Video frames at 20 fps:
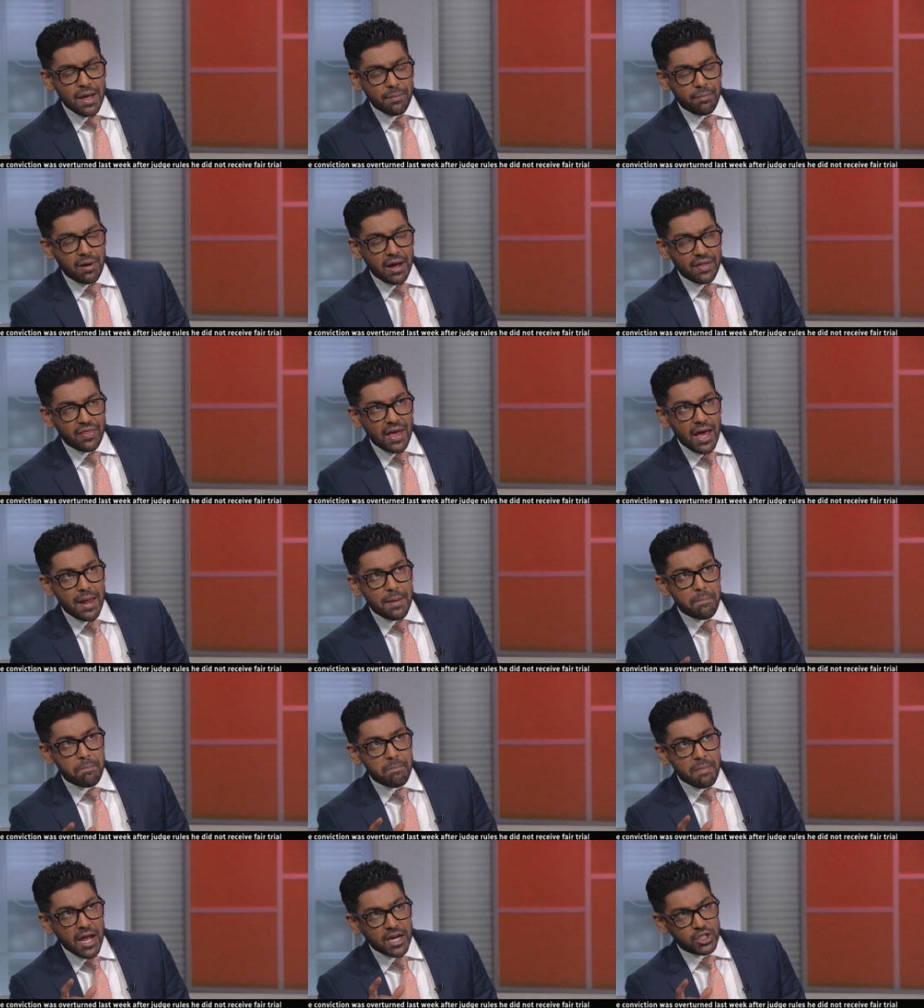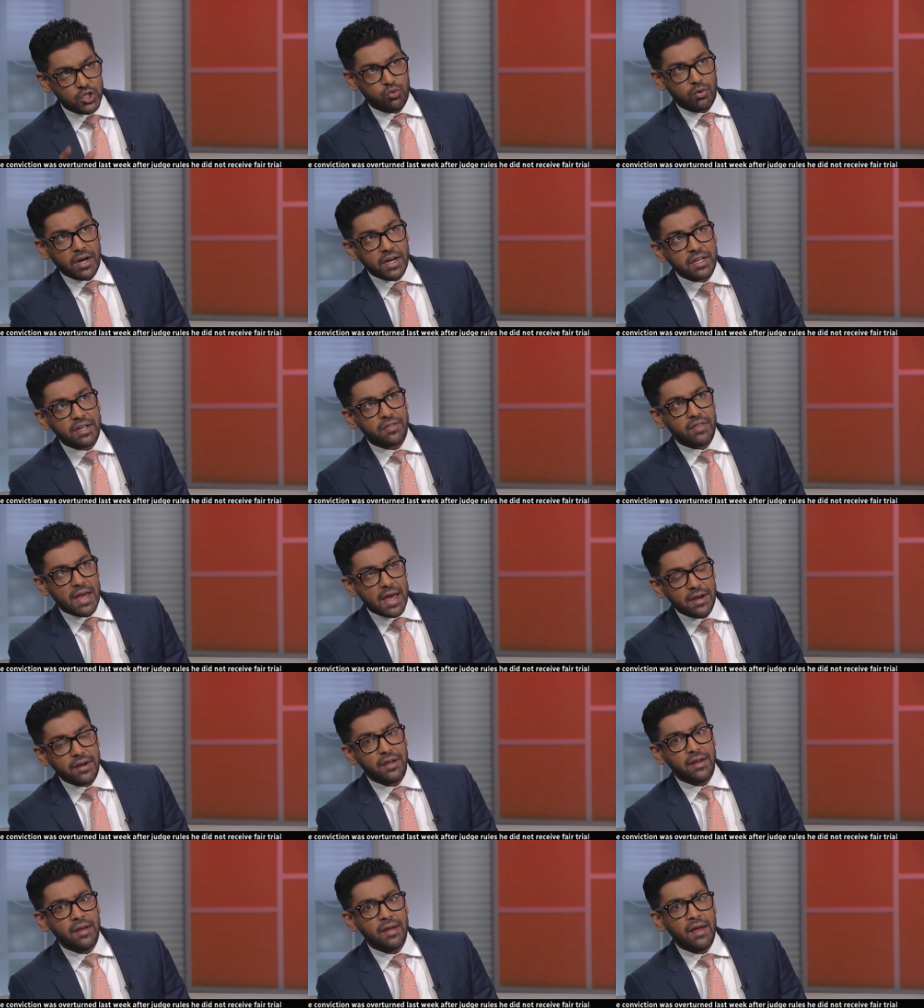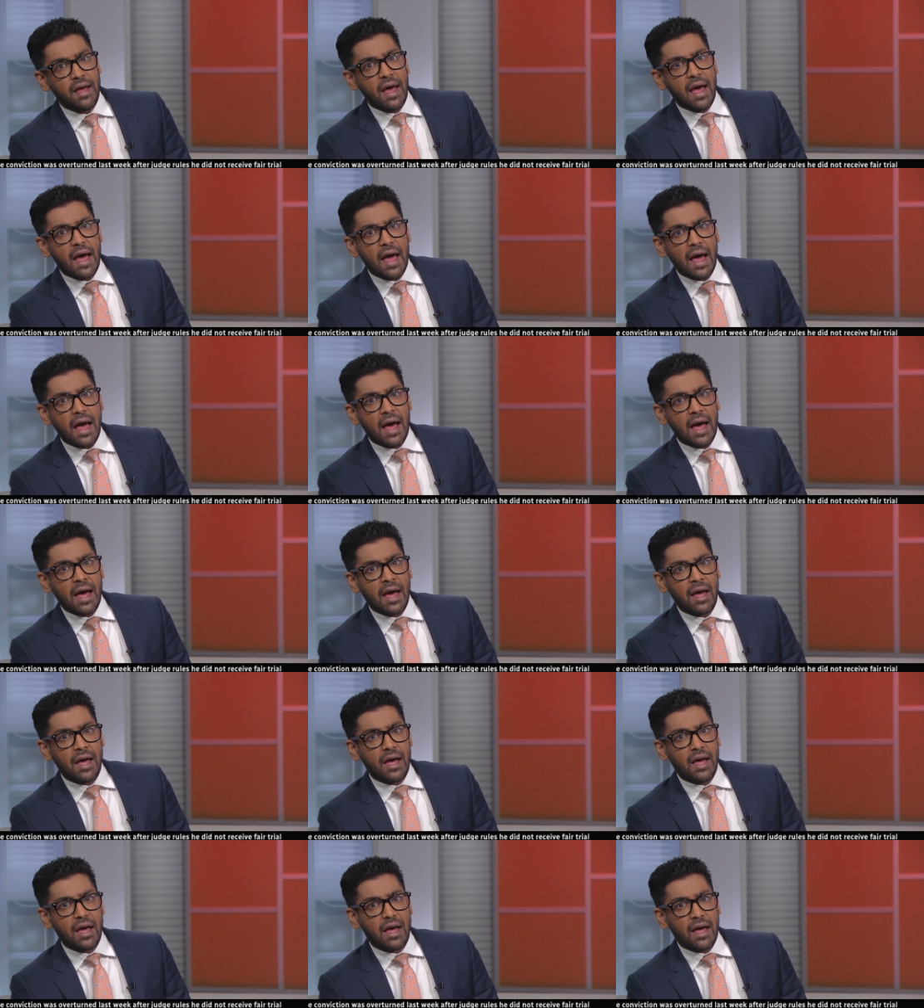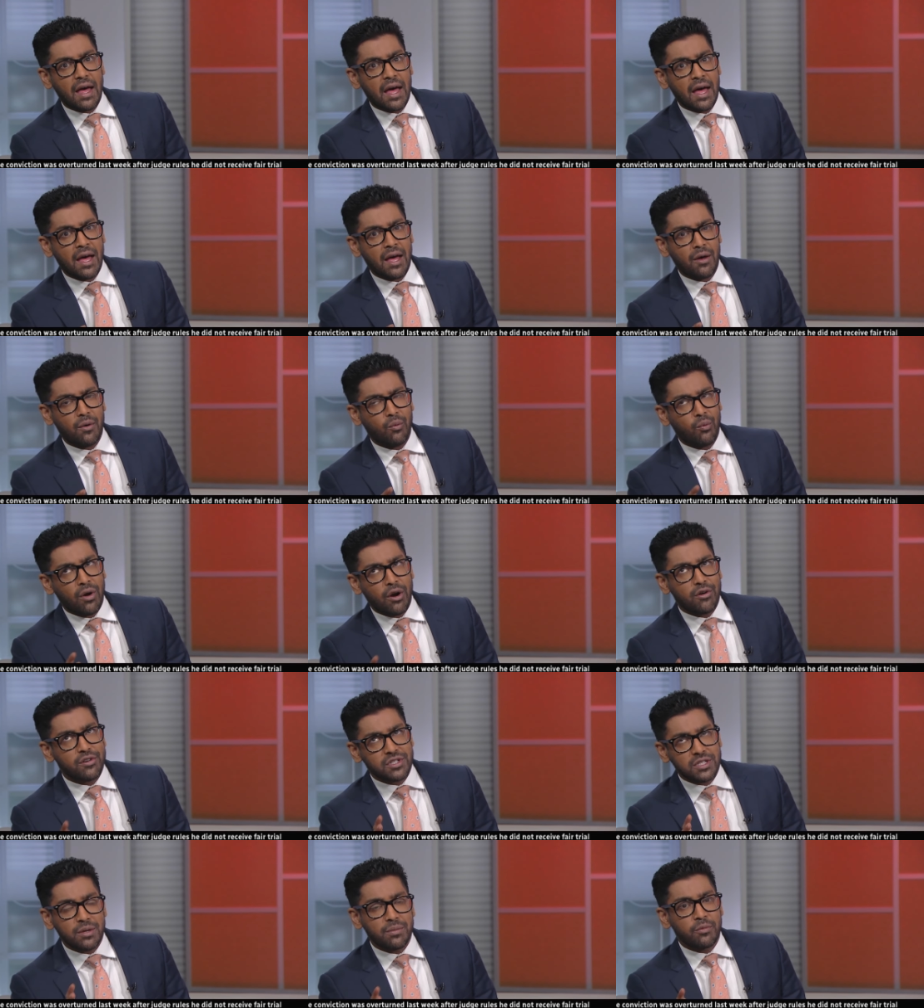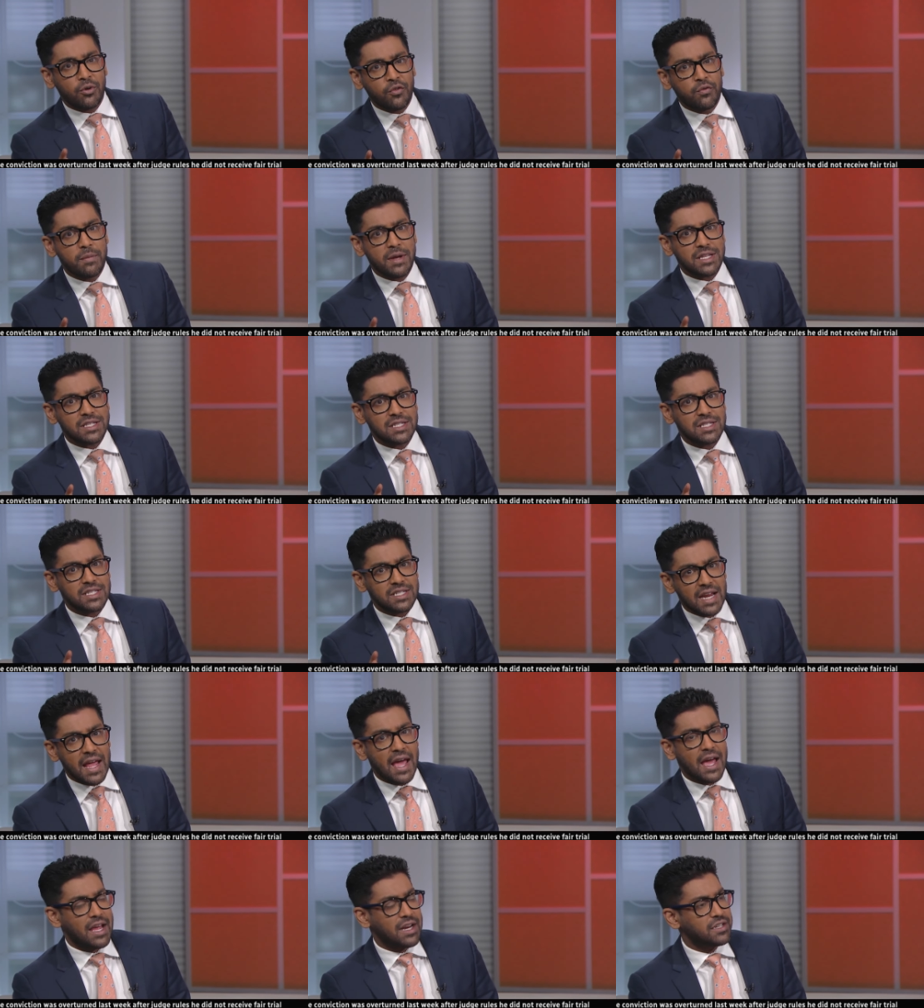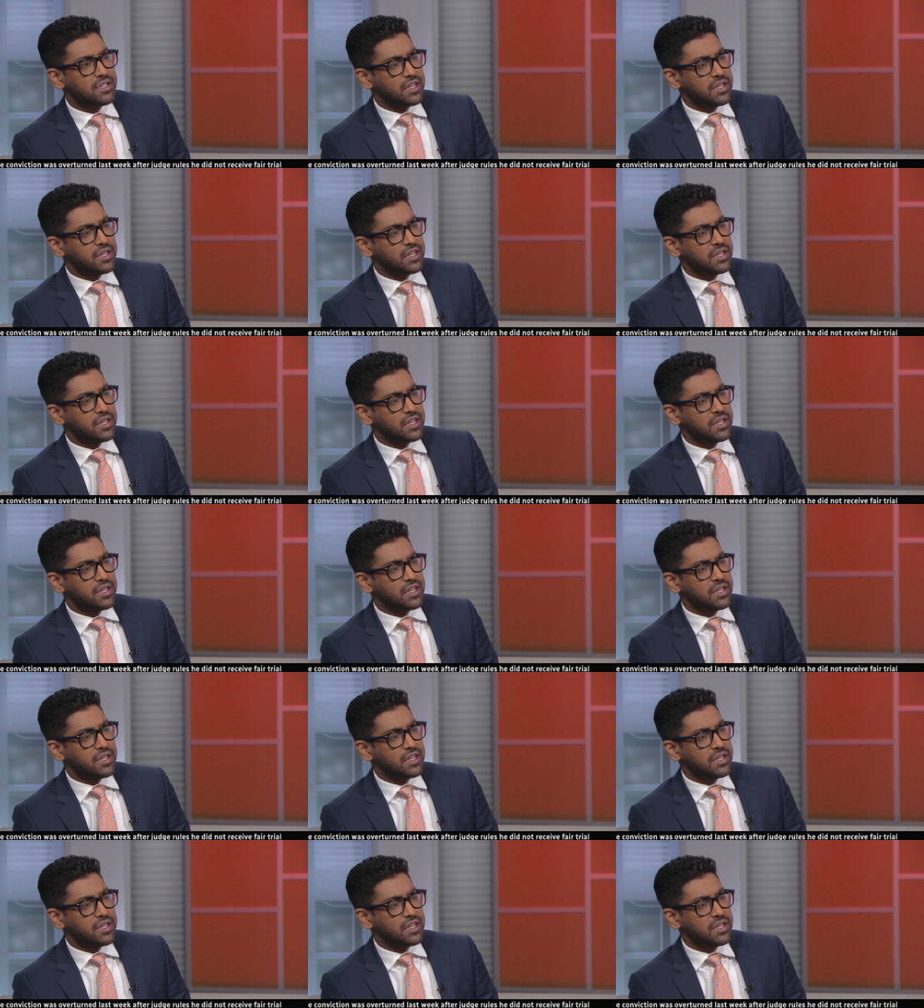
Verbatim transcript: By that metric, then, where does the movement stand